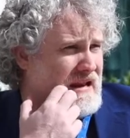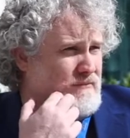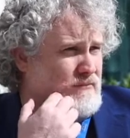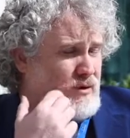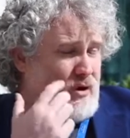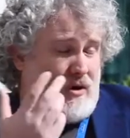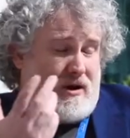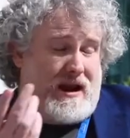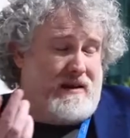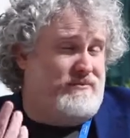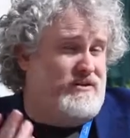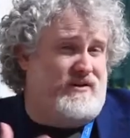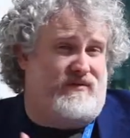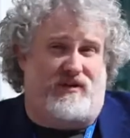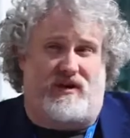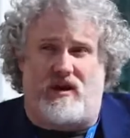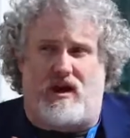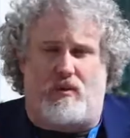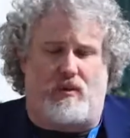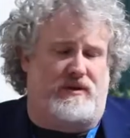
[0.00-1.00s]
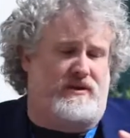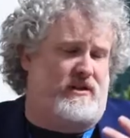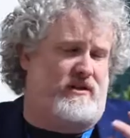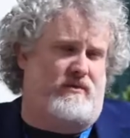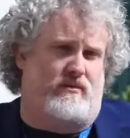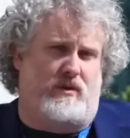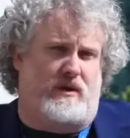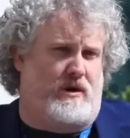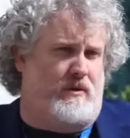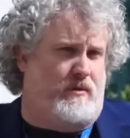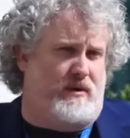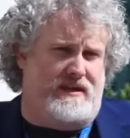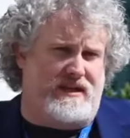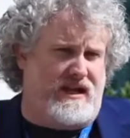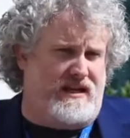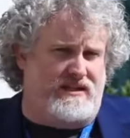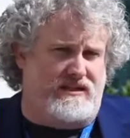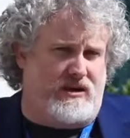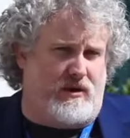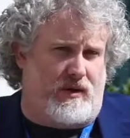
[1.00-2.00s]
programs to figure out what the
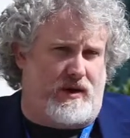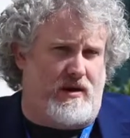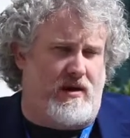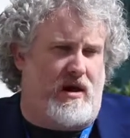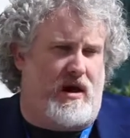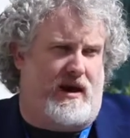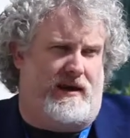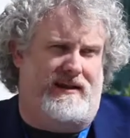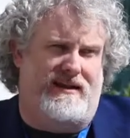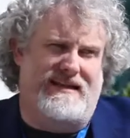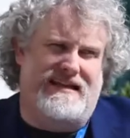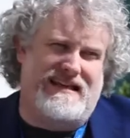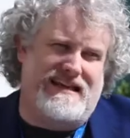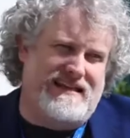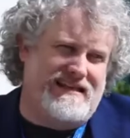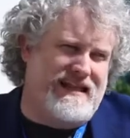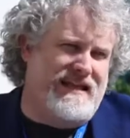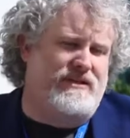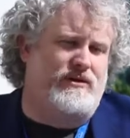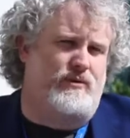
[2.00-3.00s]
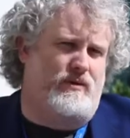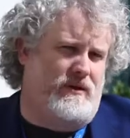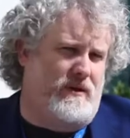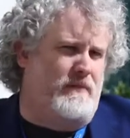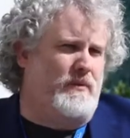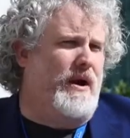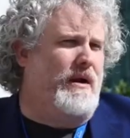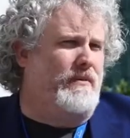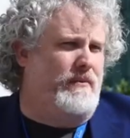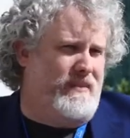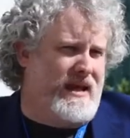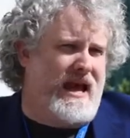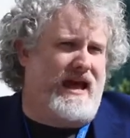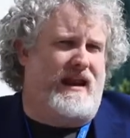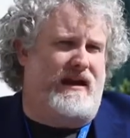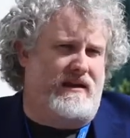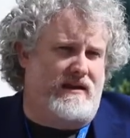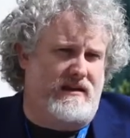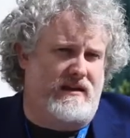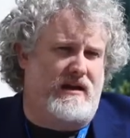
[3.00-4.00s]
heck is going on, that's really
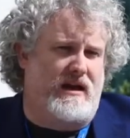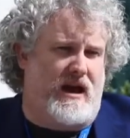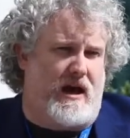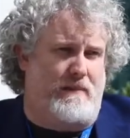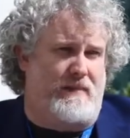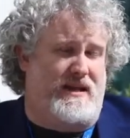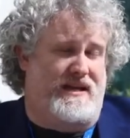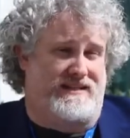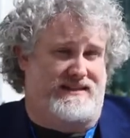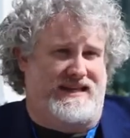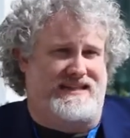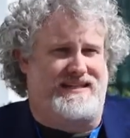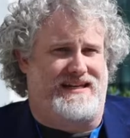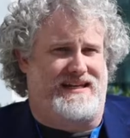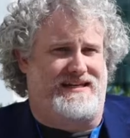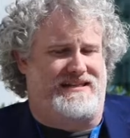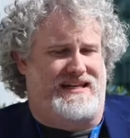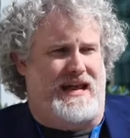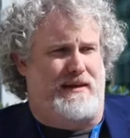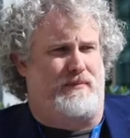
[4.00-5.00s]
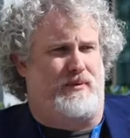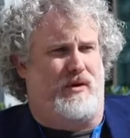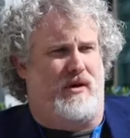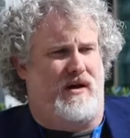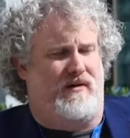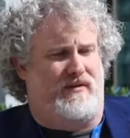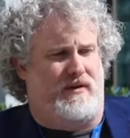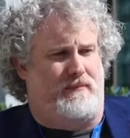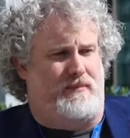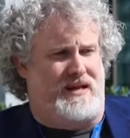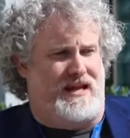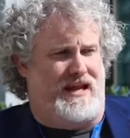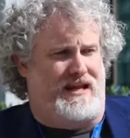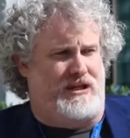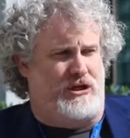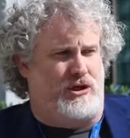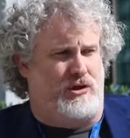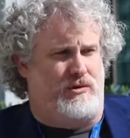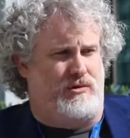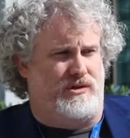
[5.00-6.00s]
problematic because that's an example of it being
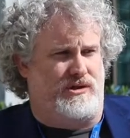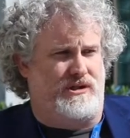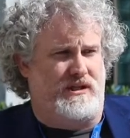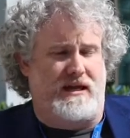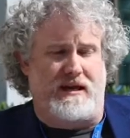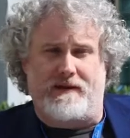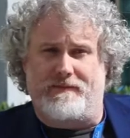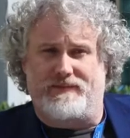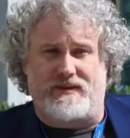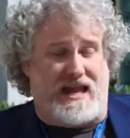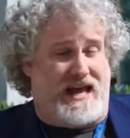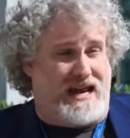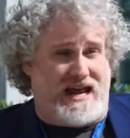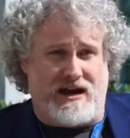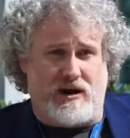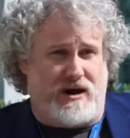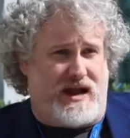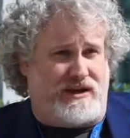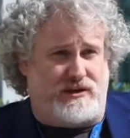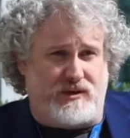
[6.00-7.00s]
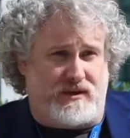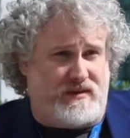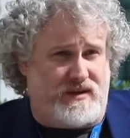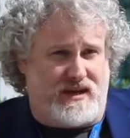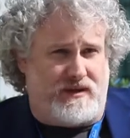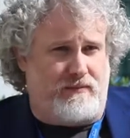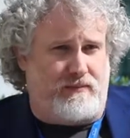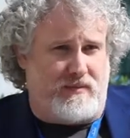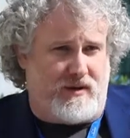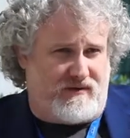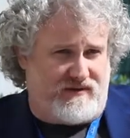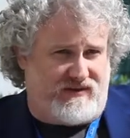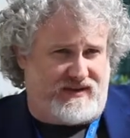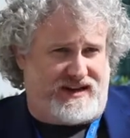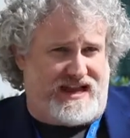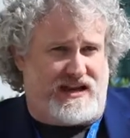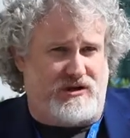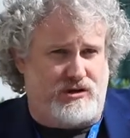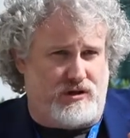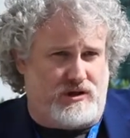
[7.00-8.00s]
used. And I don't actually think
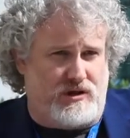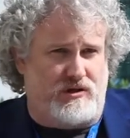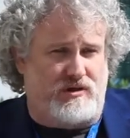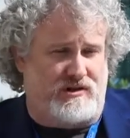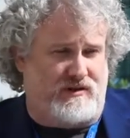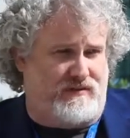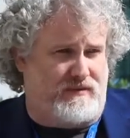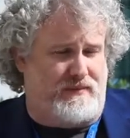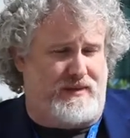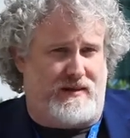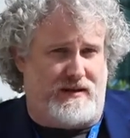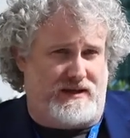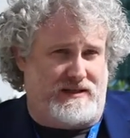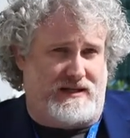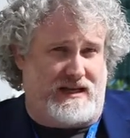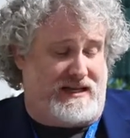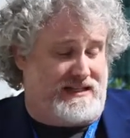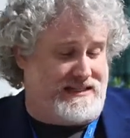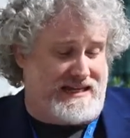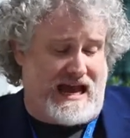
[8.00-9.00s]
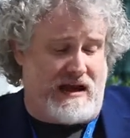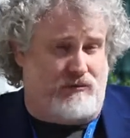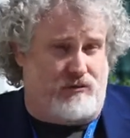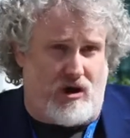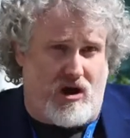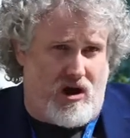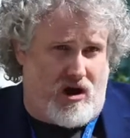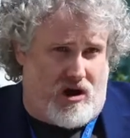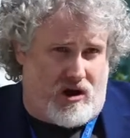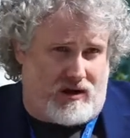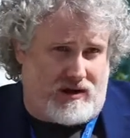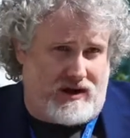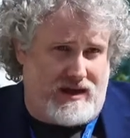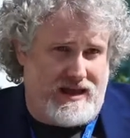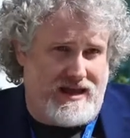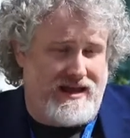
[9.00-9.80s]
financial use of it's not wrong.